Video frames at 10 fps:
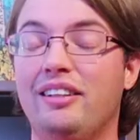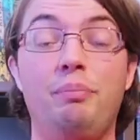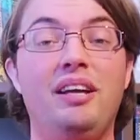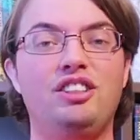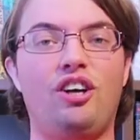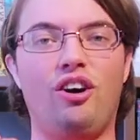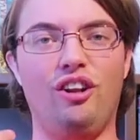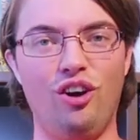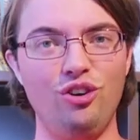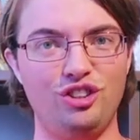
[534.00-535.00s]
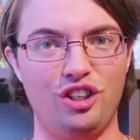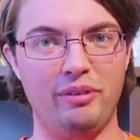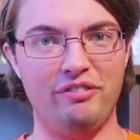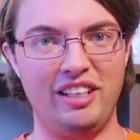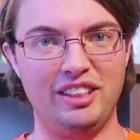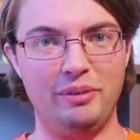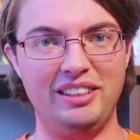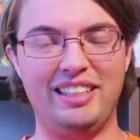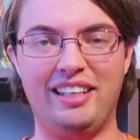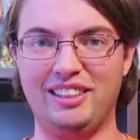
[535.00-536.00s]
The pets are long-term
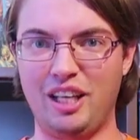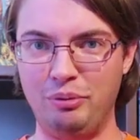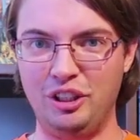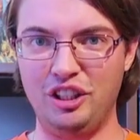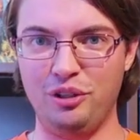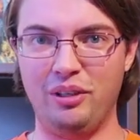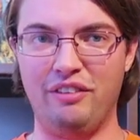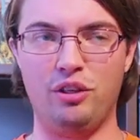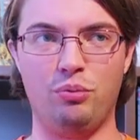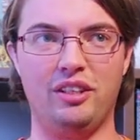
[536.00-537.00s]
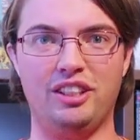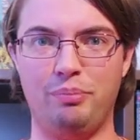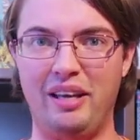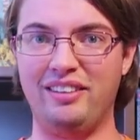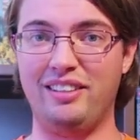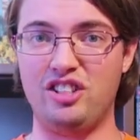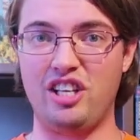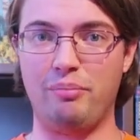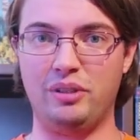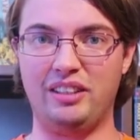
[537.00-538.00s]
investments, and it's up to you if you want to spend the
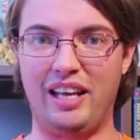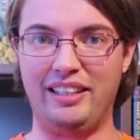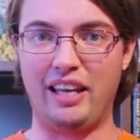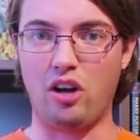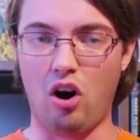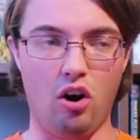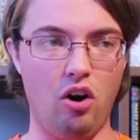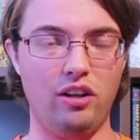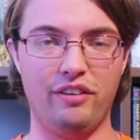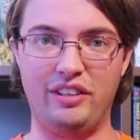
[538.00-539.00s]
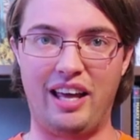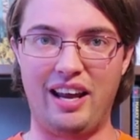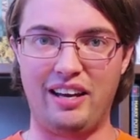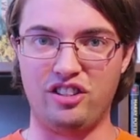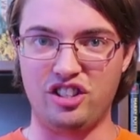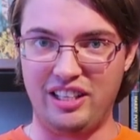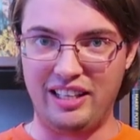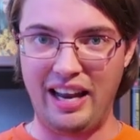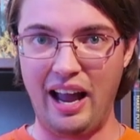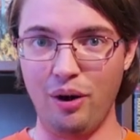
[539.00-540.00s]
gems and get all of that energy
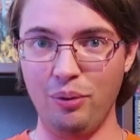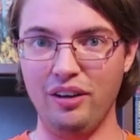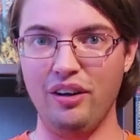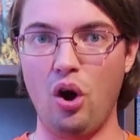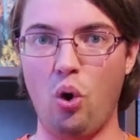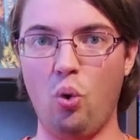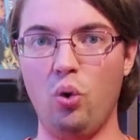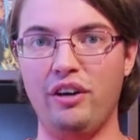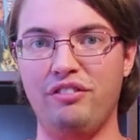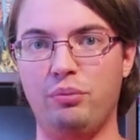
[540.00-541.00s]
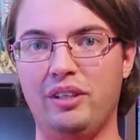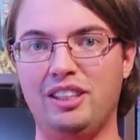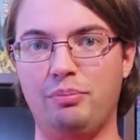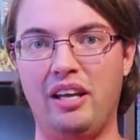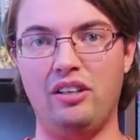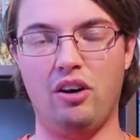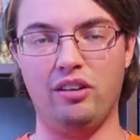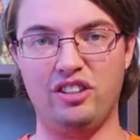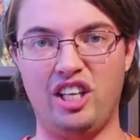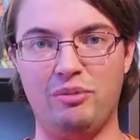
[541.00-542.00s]
now, or if you want to spend all
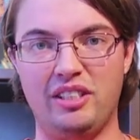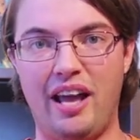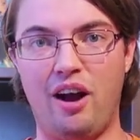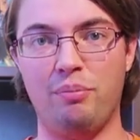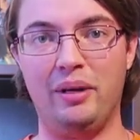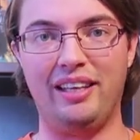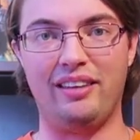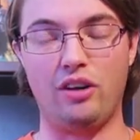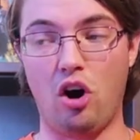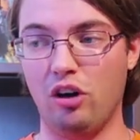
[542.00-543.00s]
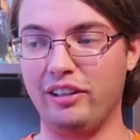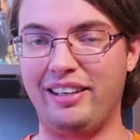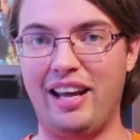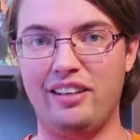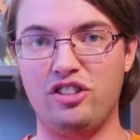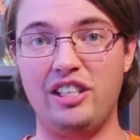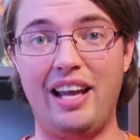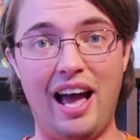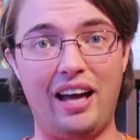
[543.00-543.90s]
the gems now but get all that energy